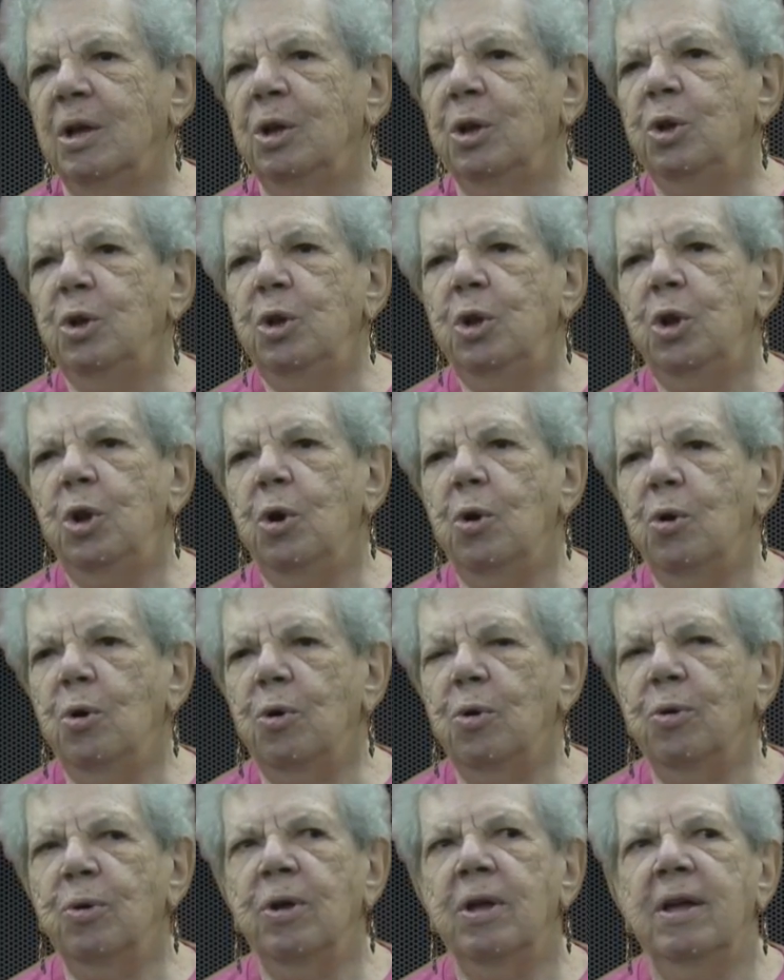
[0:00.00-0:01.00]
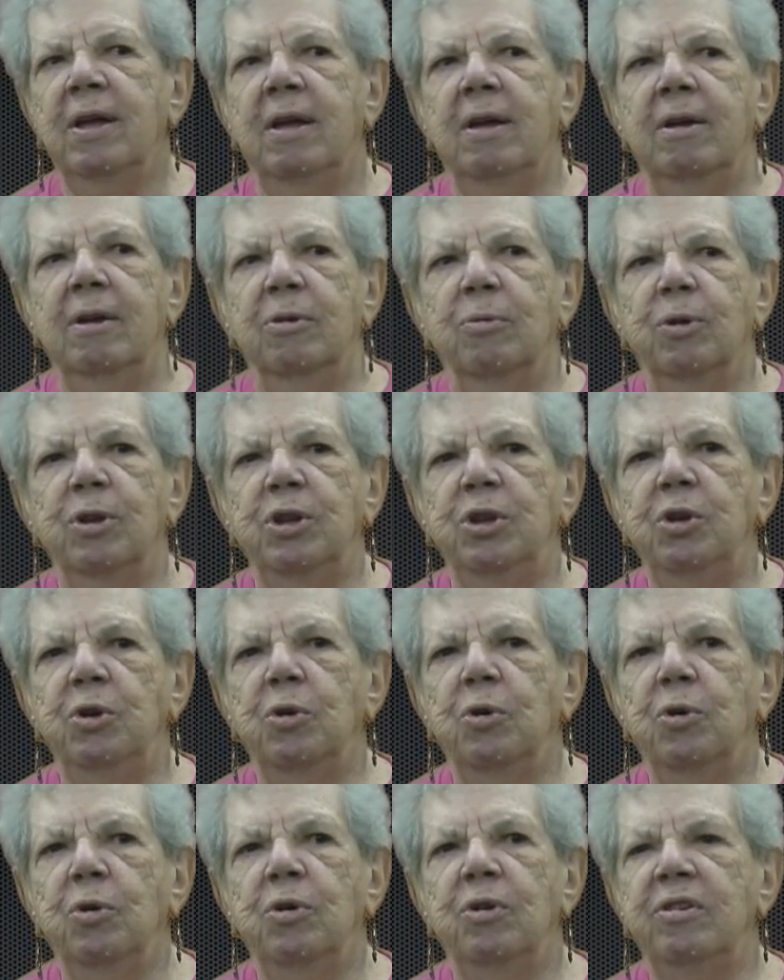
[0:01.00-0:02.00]
No. When
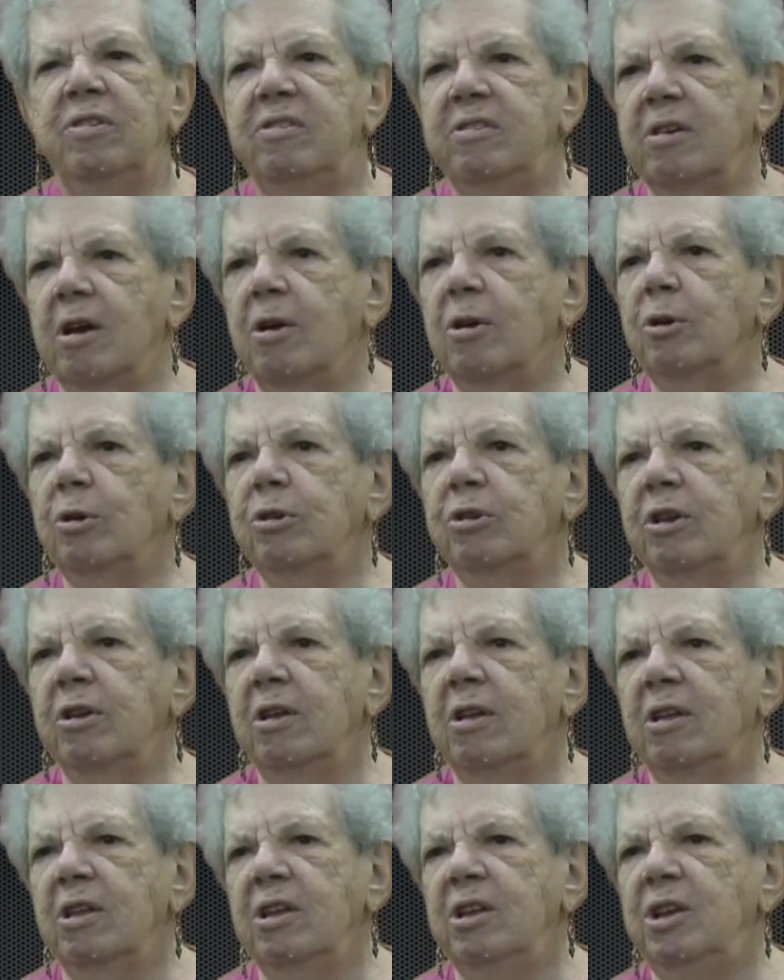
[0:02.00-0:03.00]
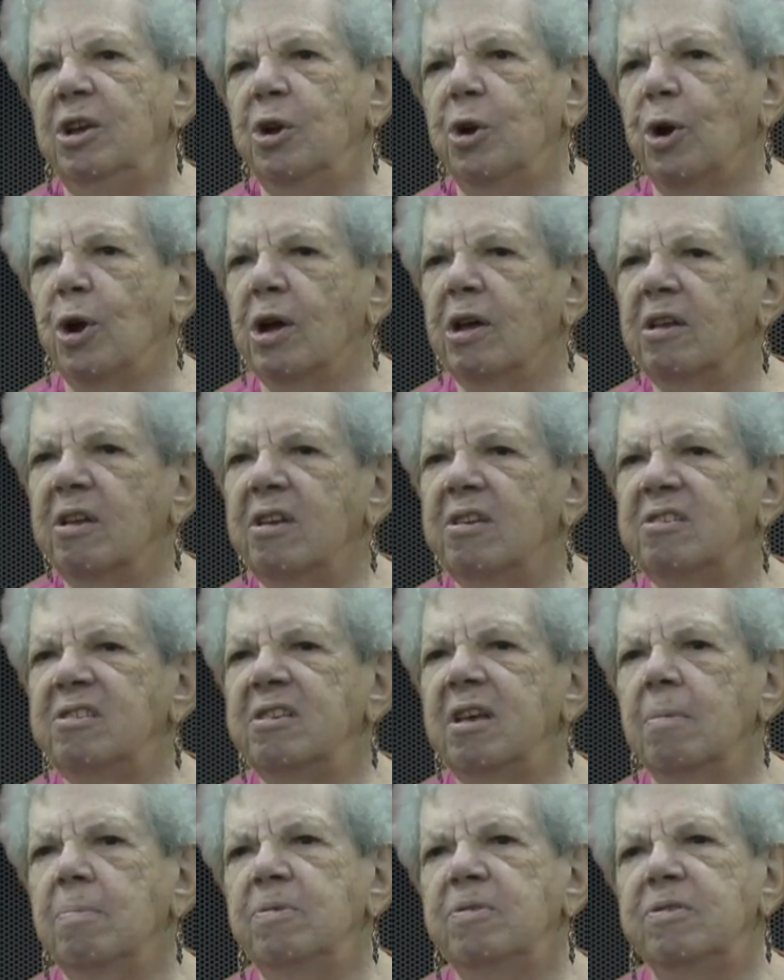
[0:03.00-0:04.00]
you start, you're a
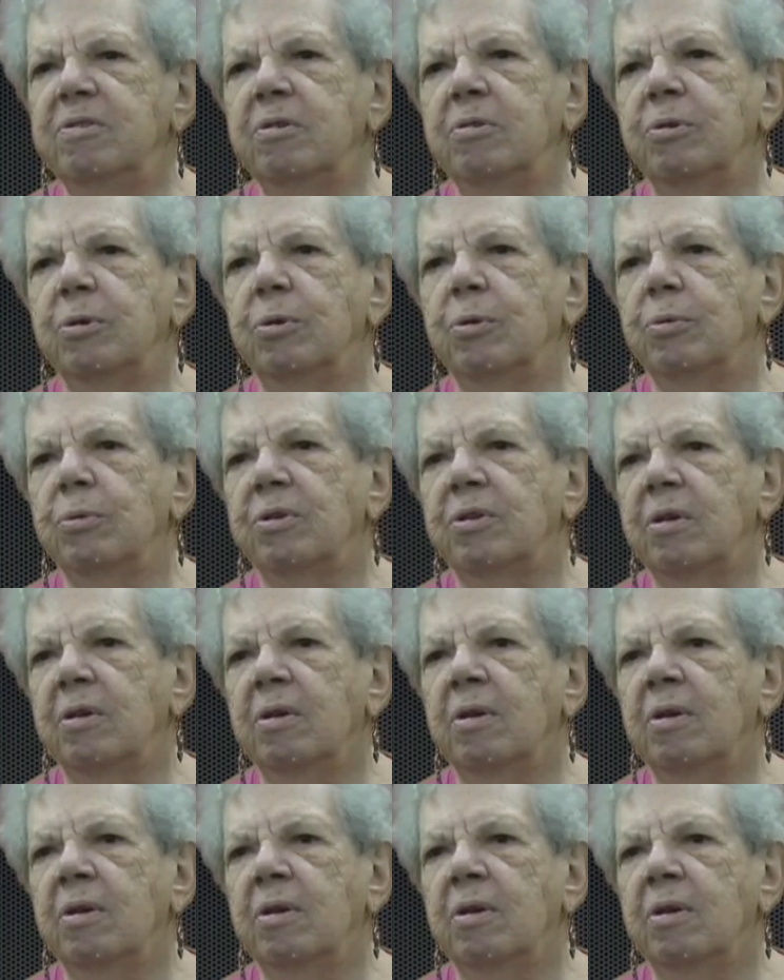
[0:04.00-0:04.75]
substitute.